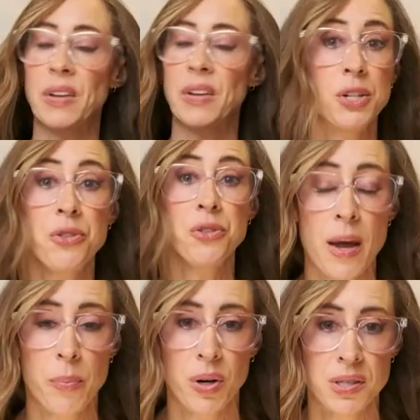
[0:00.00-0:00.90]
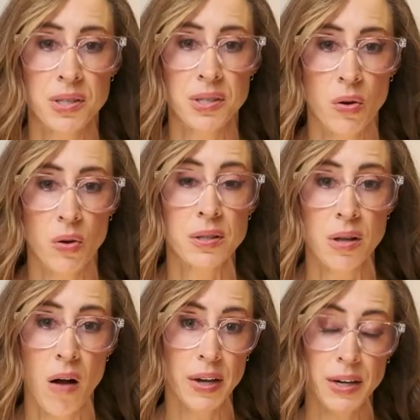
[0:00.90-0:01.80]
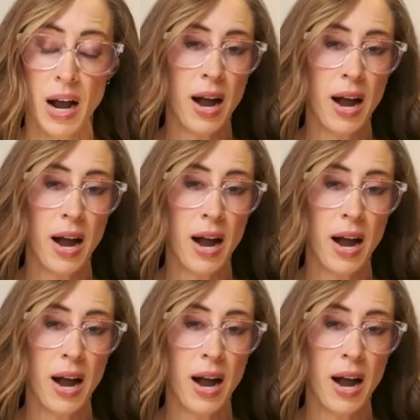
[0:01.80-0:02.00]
I still think that principle is solid.